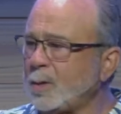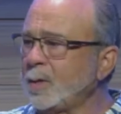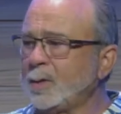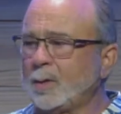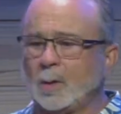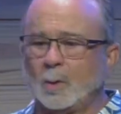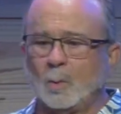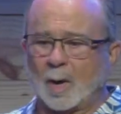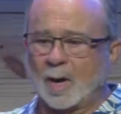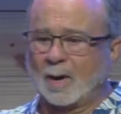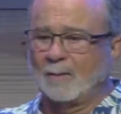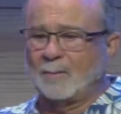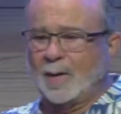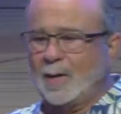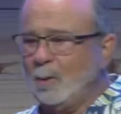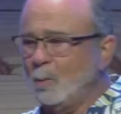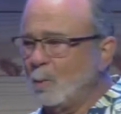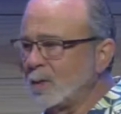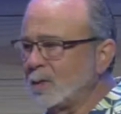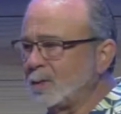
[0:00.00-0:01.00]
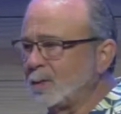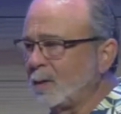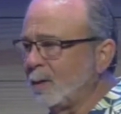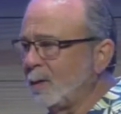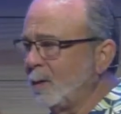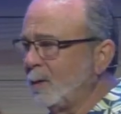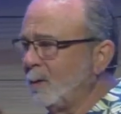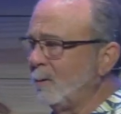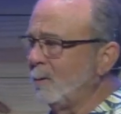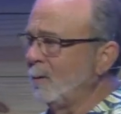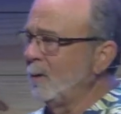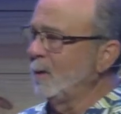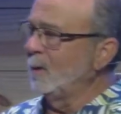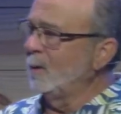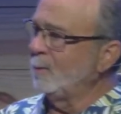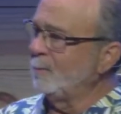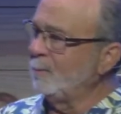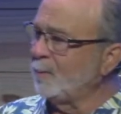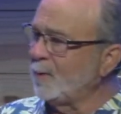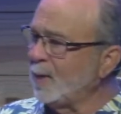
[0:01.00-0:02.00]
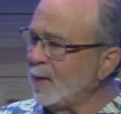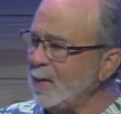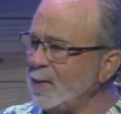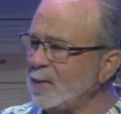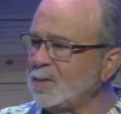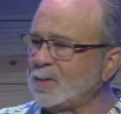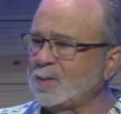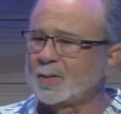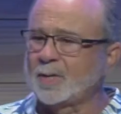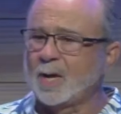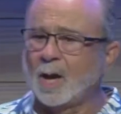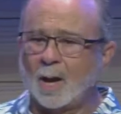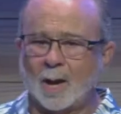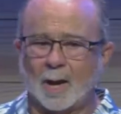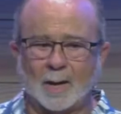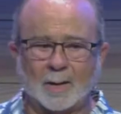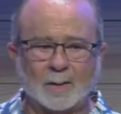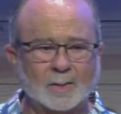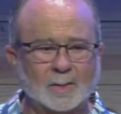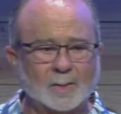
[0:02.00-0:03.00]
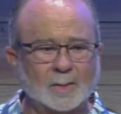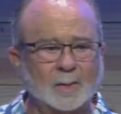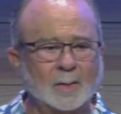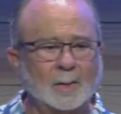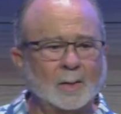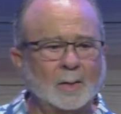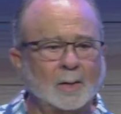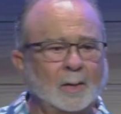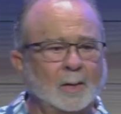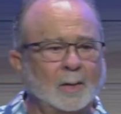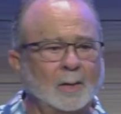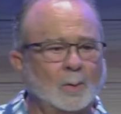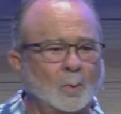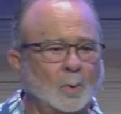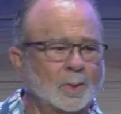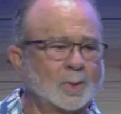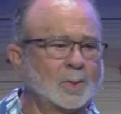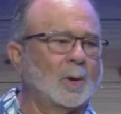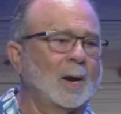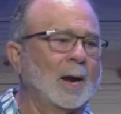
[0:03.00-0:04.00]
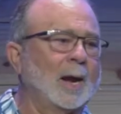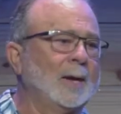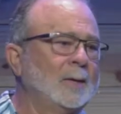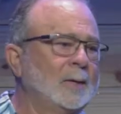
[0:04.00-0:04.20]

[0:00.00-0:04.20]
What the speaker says: do whatever he wants to do. These sons were trying to